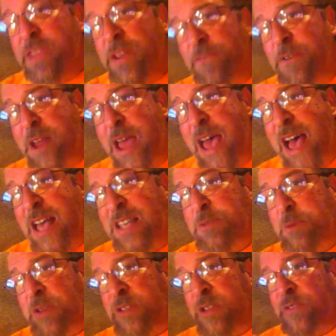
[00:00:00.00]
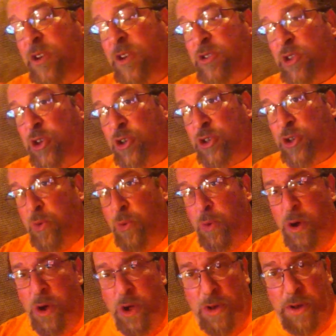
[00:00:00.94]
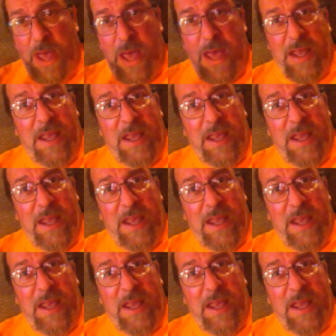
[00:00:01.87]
the different aspects of our social world.